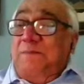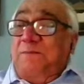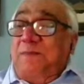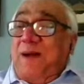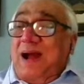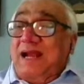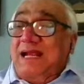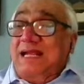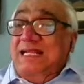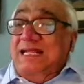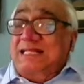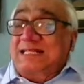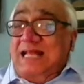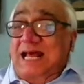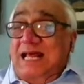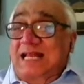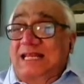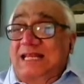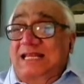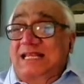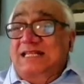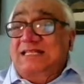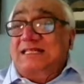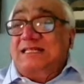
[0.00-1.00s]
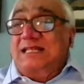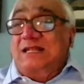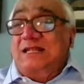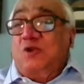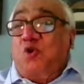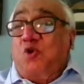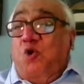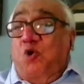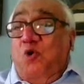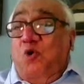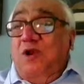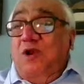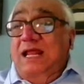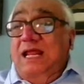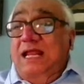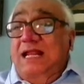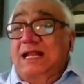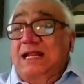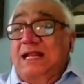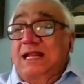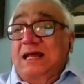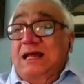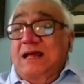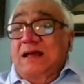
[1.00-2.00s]
that Pakistani's role
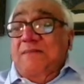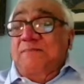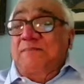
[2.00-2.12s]
in